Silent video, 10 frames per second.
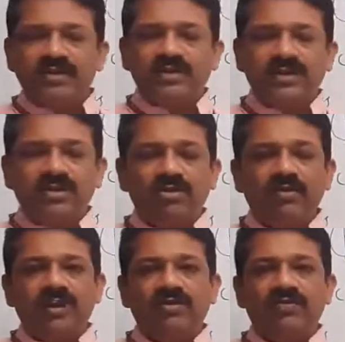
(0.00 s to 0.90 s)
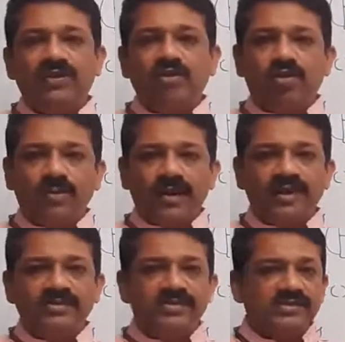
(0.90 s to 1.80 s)
that will be given by the
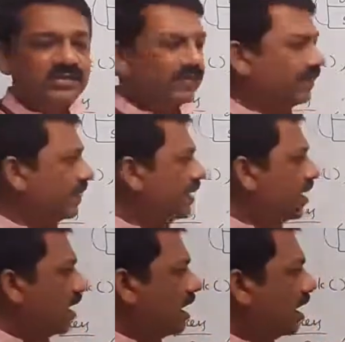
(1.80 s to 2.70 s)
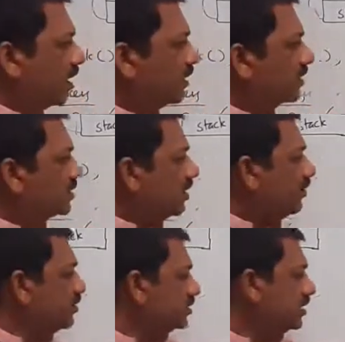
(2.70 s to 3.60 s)
operating system, and
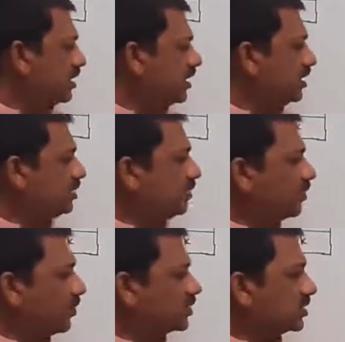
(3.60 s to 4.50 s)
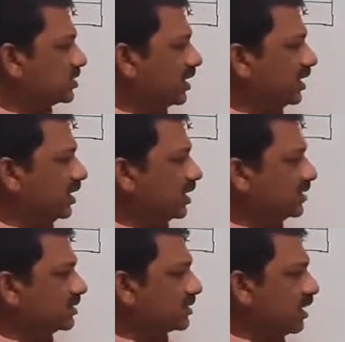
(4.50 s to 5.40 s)
suppose that the process ID
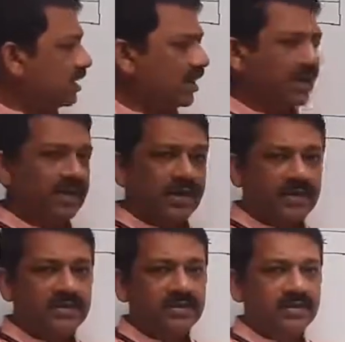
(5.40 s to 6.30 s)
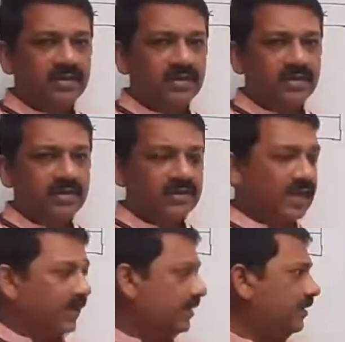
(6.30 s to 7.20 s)
is 100,
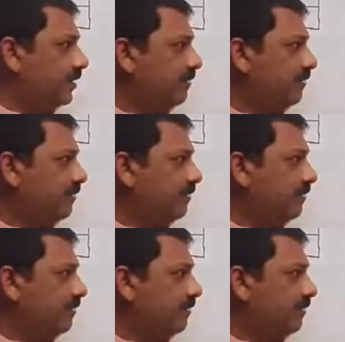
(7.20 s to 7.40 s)
then